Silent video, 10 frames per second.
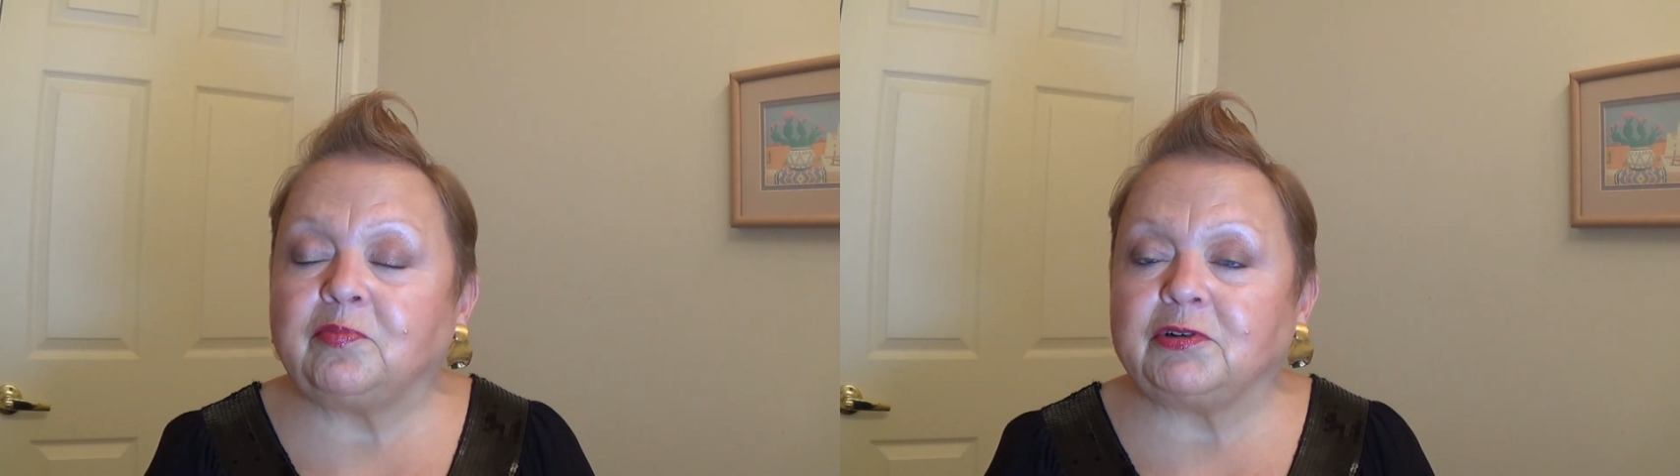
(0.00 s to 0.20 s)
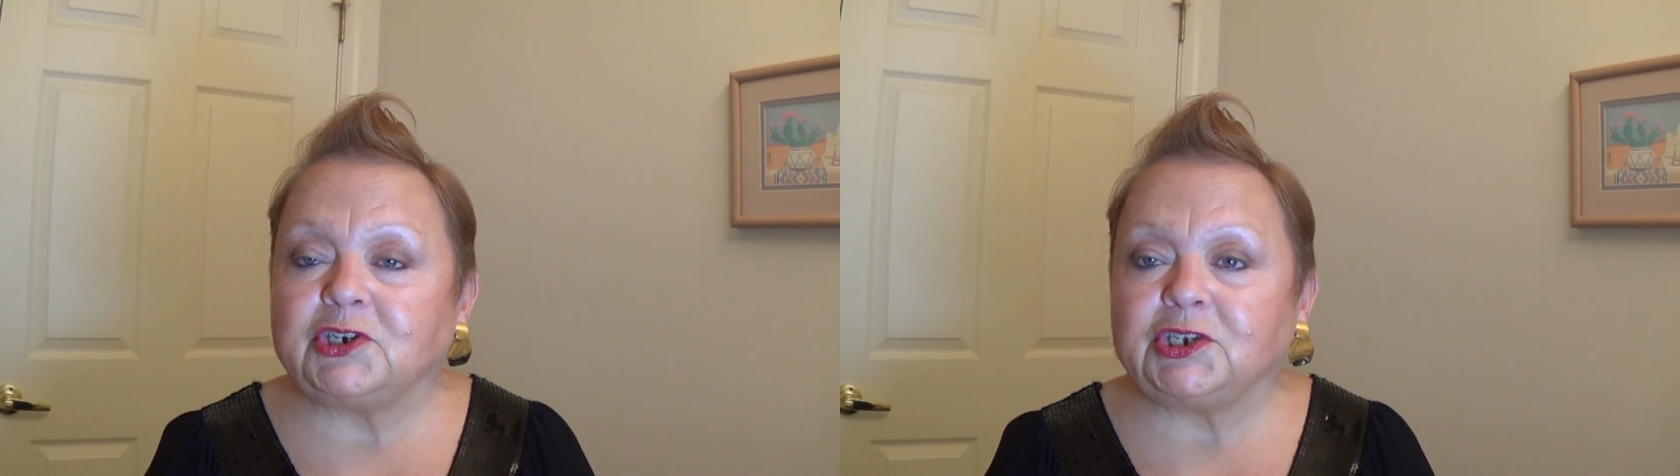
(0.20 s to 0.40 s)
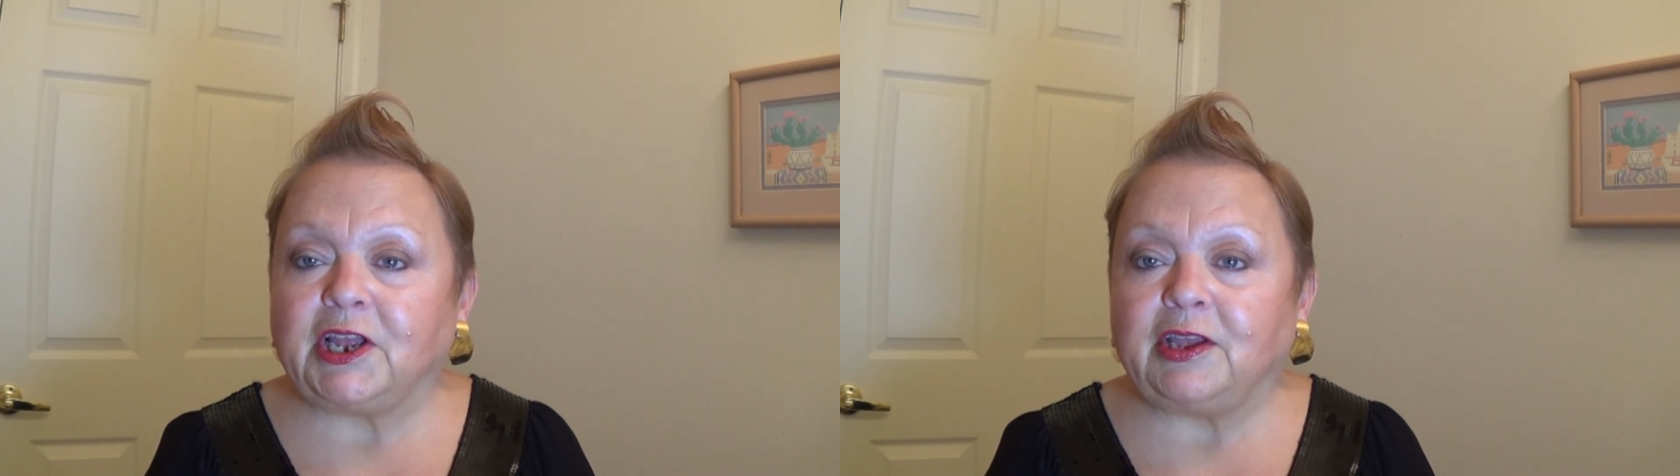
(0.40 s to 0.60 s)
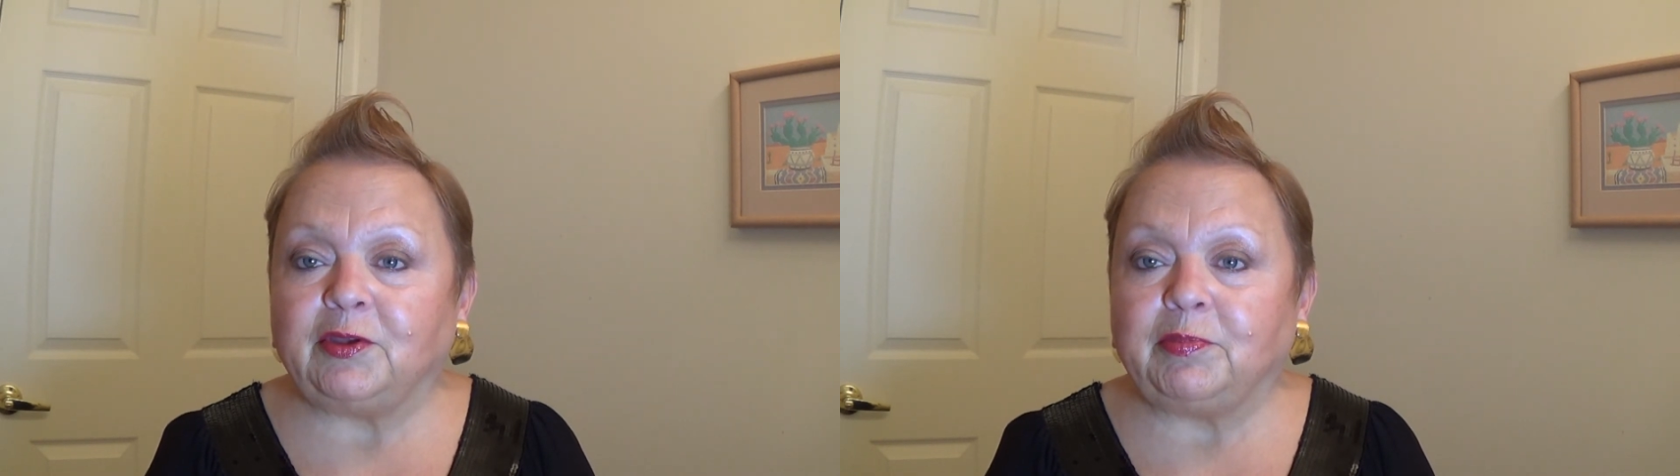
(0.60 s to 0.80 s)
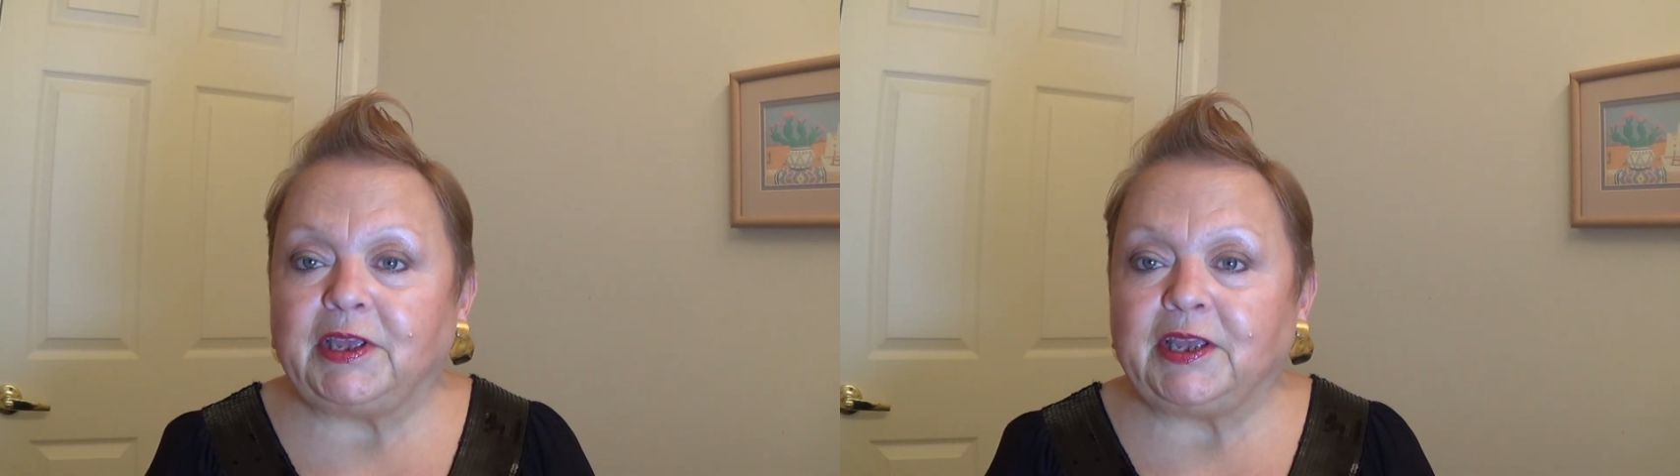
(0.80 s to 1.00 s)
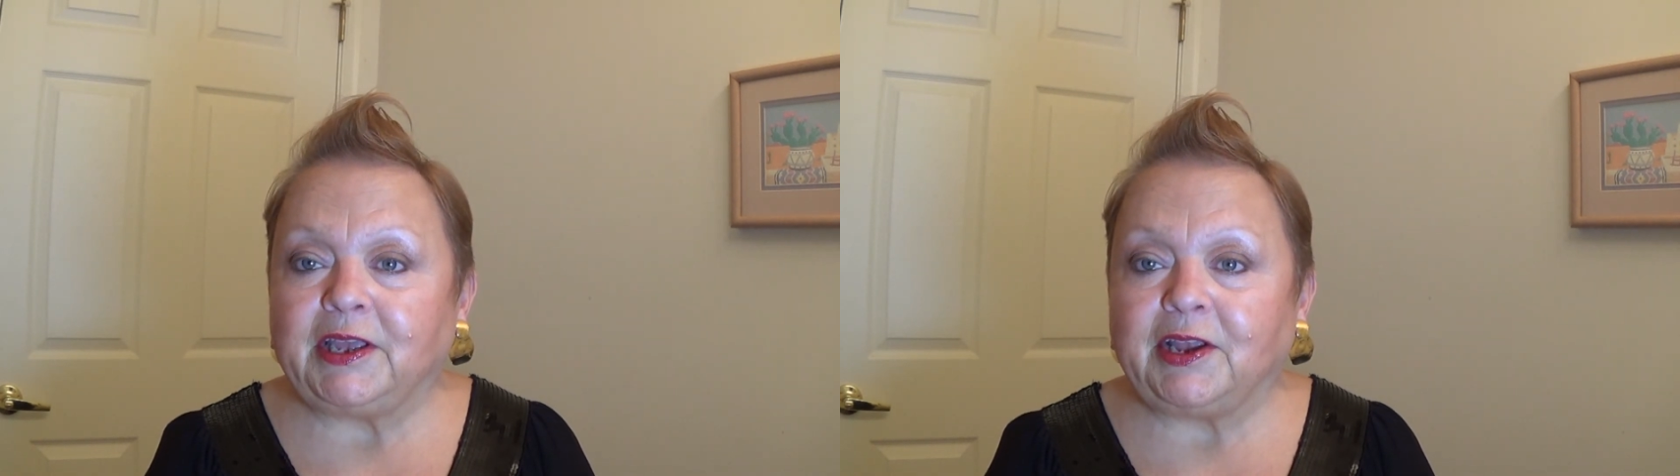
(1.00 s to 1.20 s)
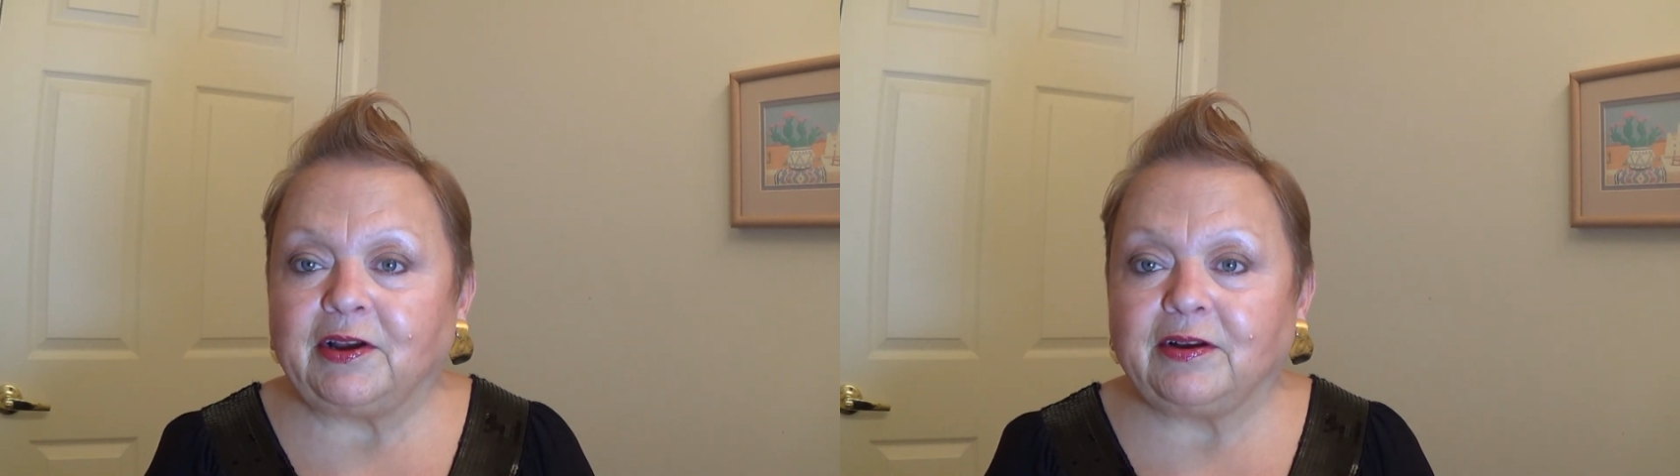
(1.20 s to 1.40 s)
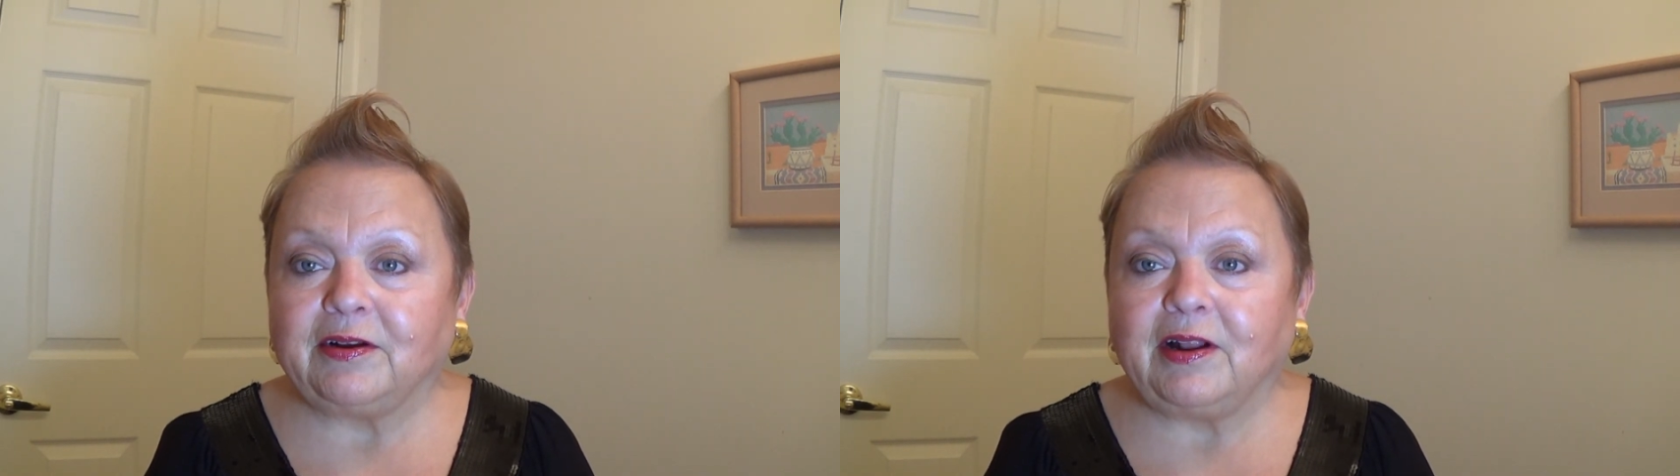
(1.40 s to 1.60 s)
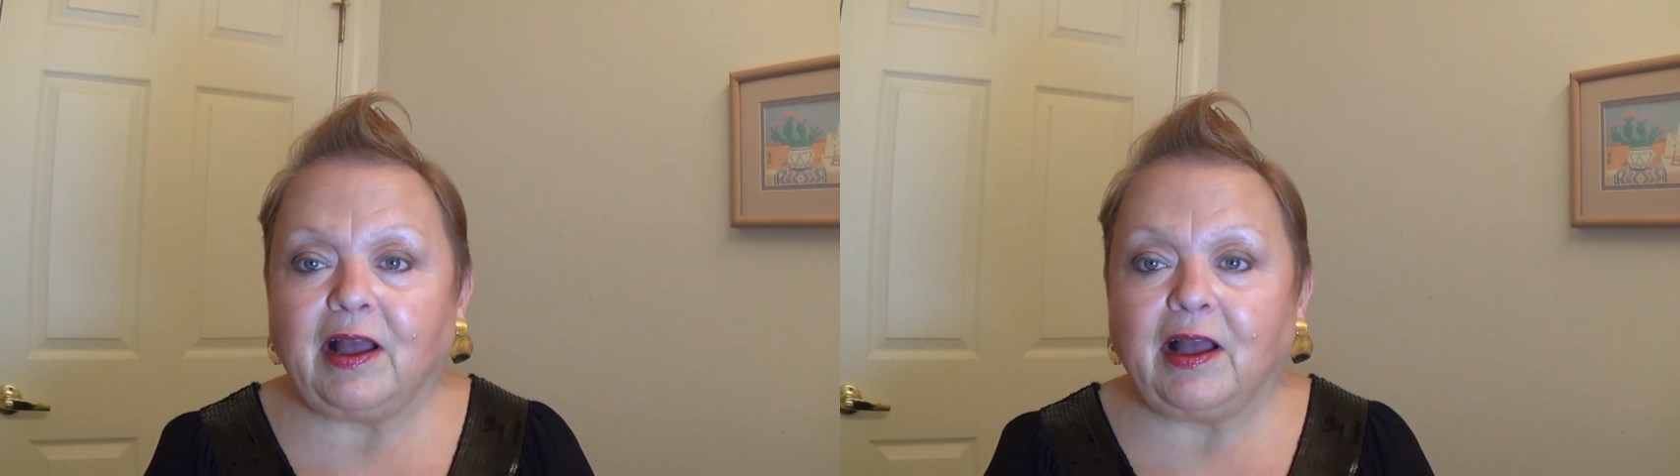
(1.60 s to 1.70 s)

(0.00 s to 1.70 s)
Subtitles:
appreciate you being here.